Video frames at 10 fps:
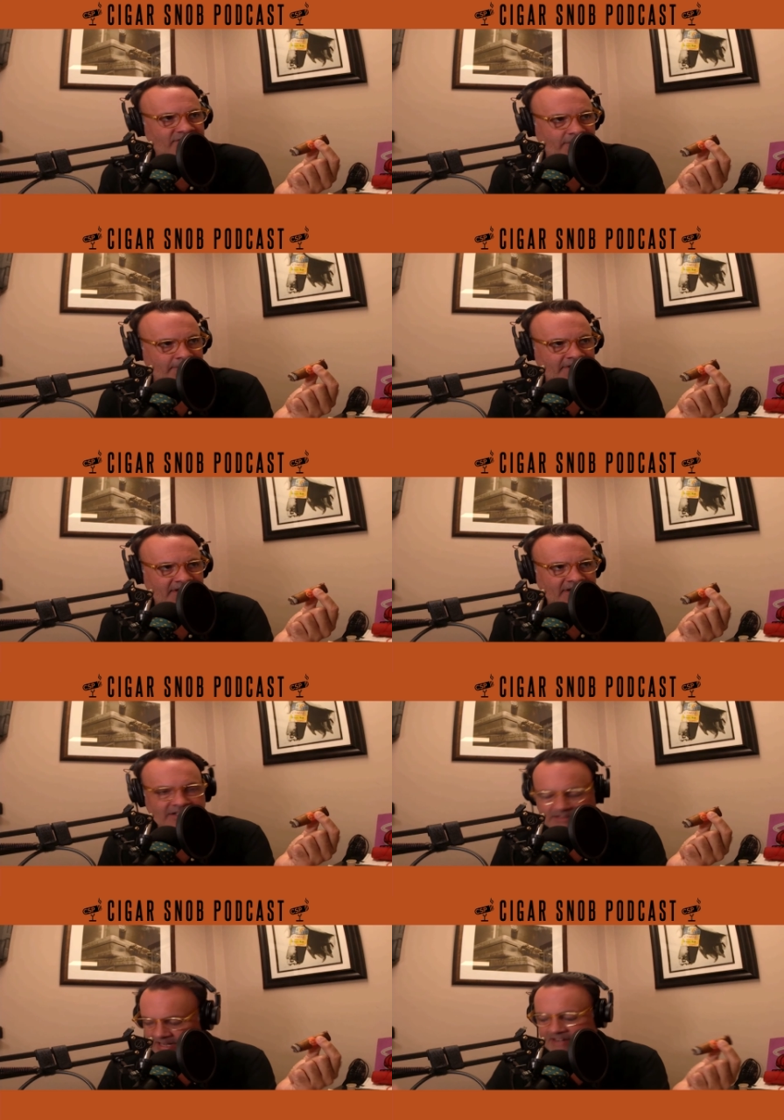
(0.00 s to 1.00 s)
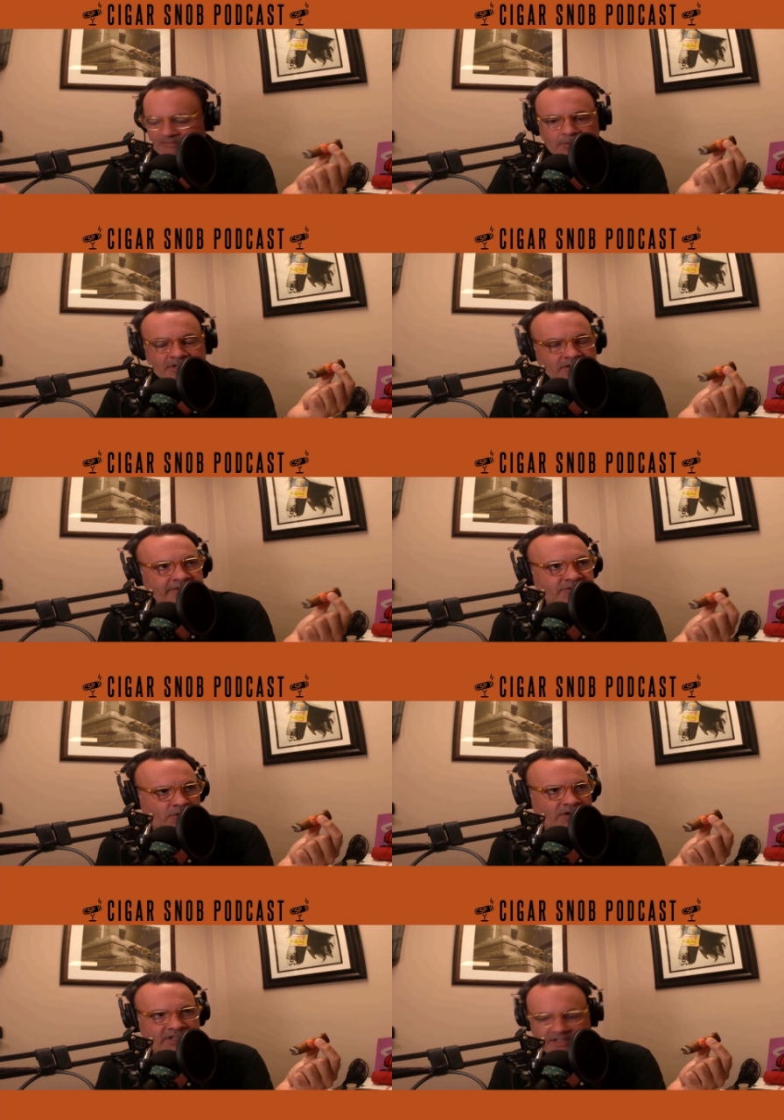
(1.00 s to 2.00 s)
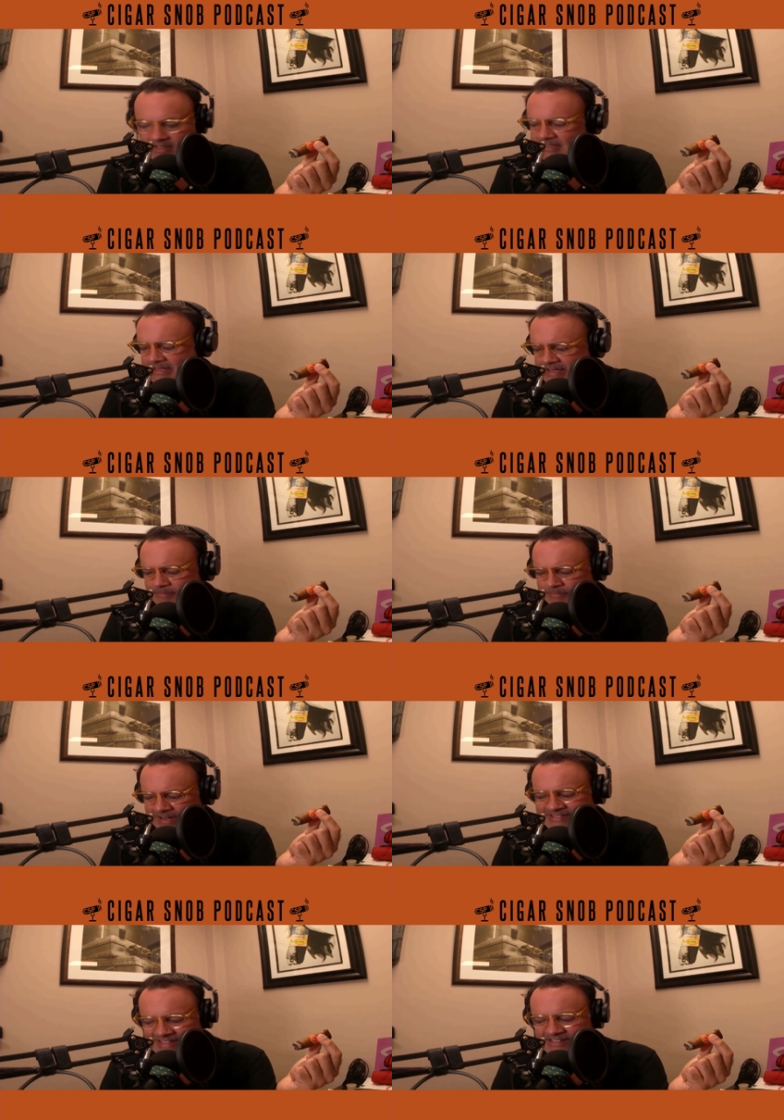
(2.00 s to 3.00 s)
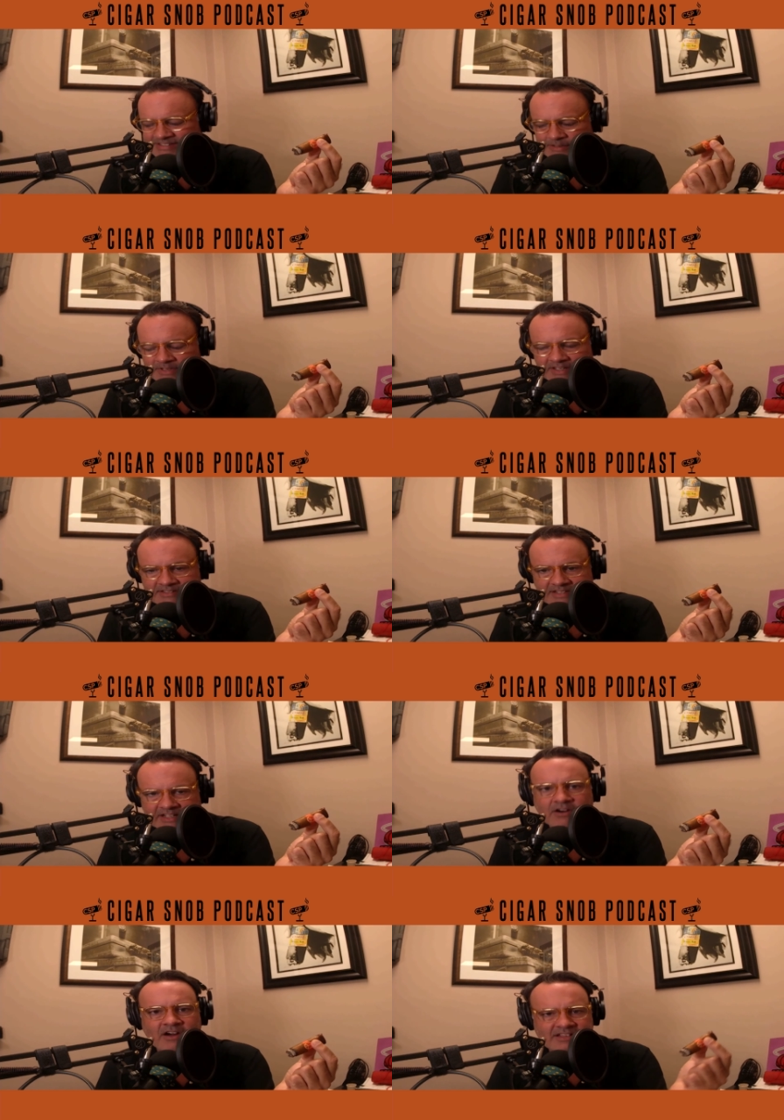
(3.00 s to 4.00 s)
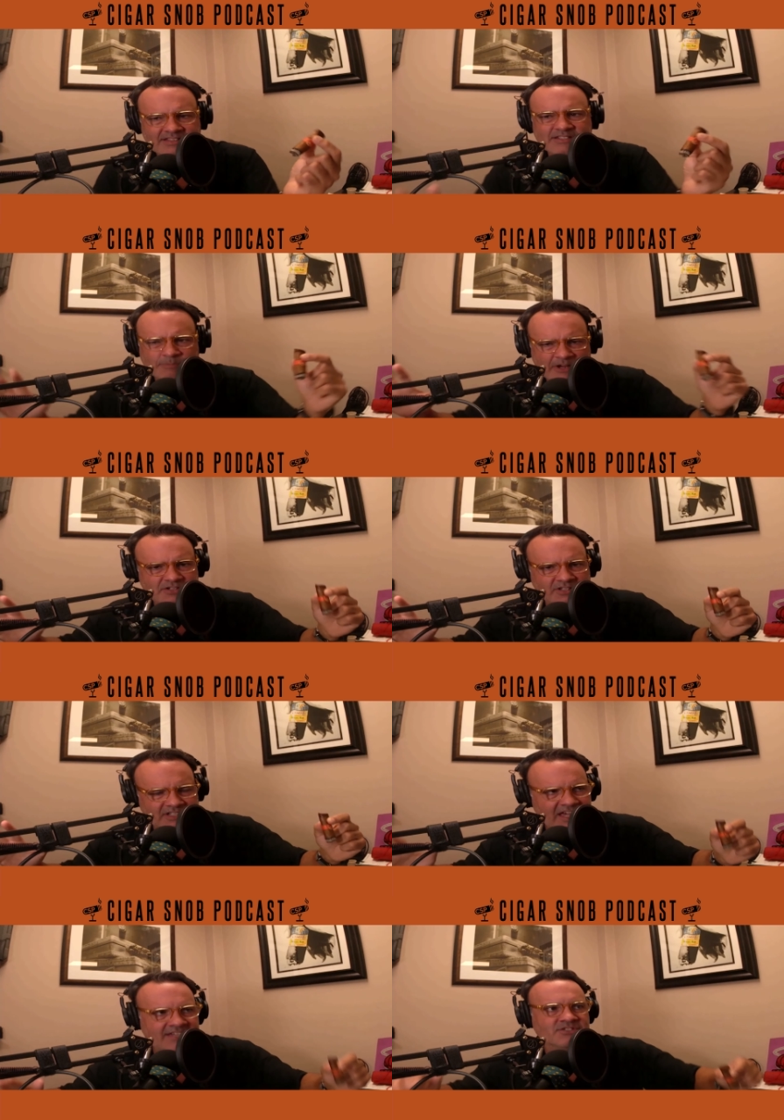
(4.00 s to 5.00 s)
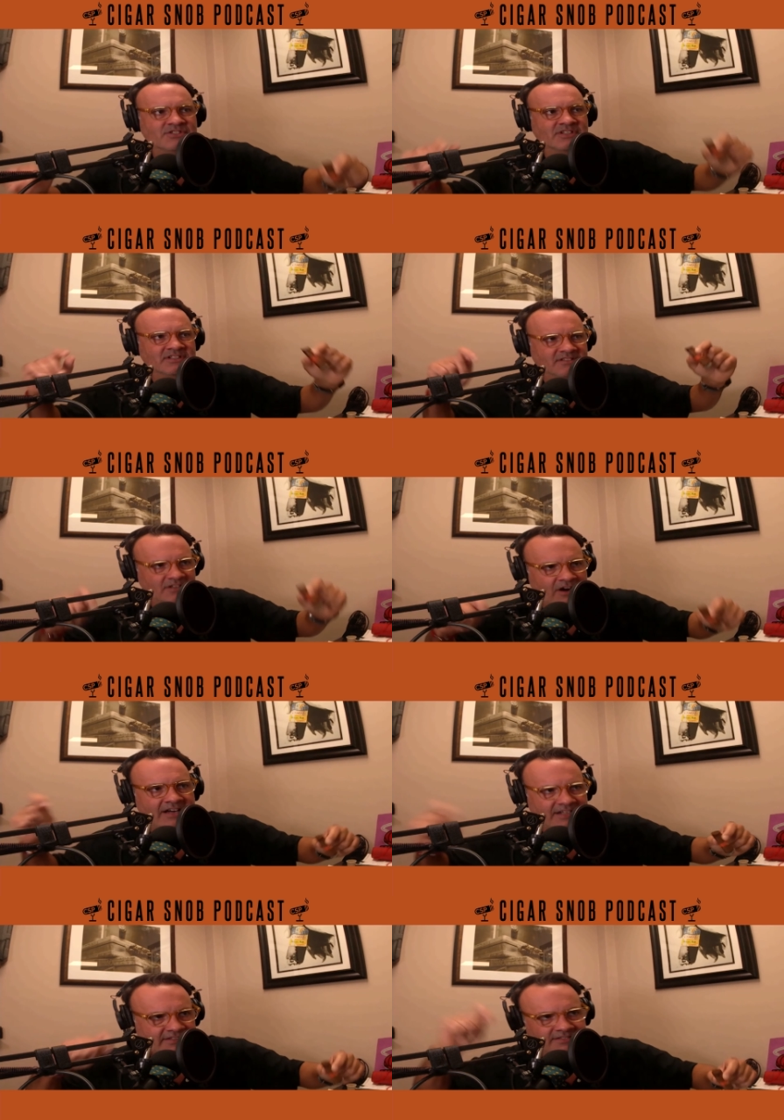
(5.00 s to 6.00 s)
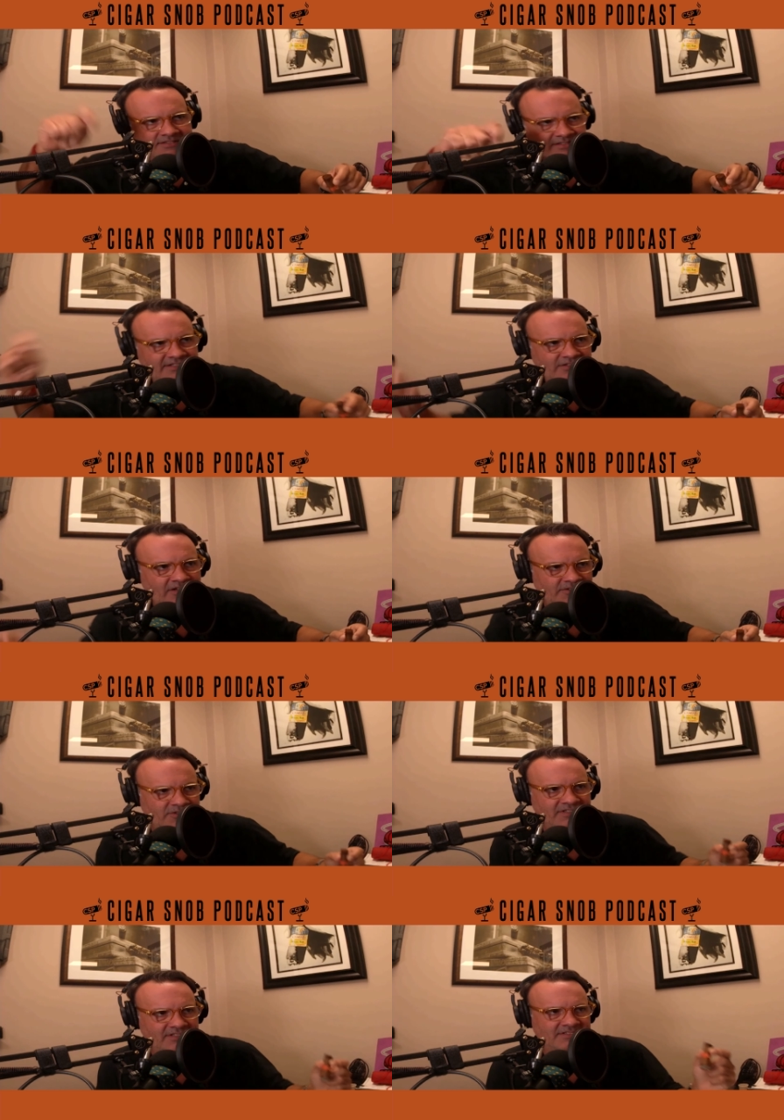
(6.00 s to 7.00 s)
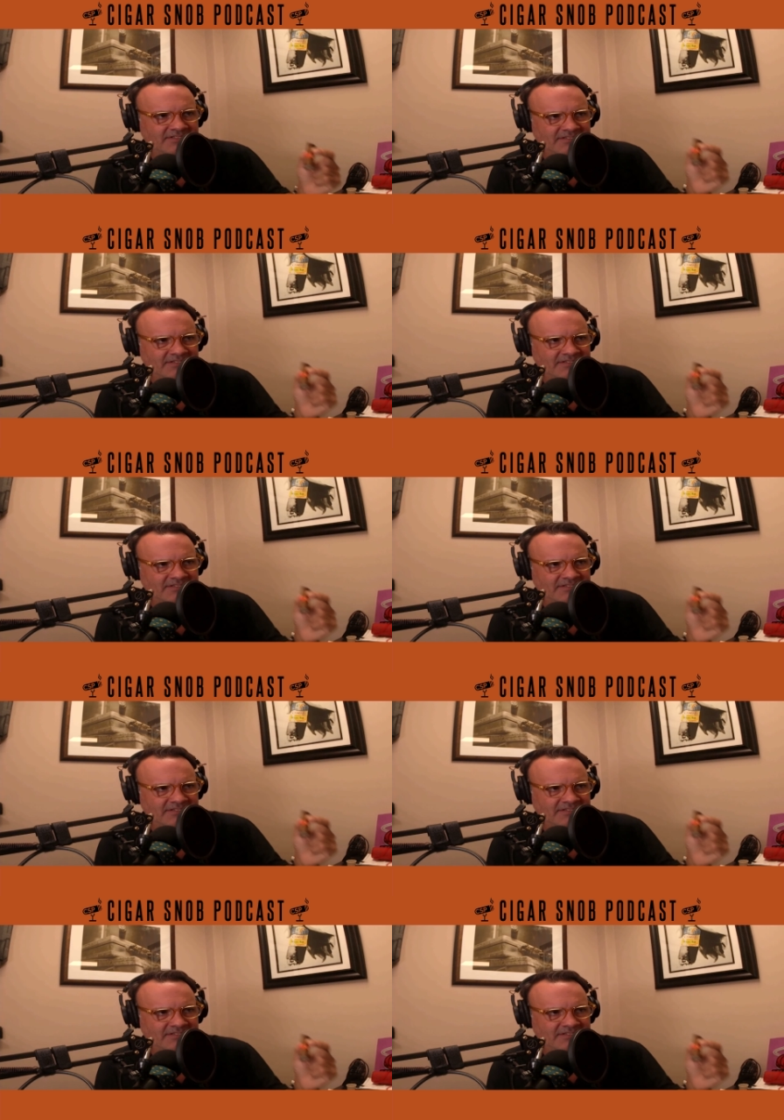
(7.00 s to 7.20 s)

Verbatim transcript: from it, and and everybody will enjoy it but it's not something it's like all right it's a special occasion all right let's let's all drink this to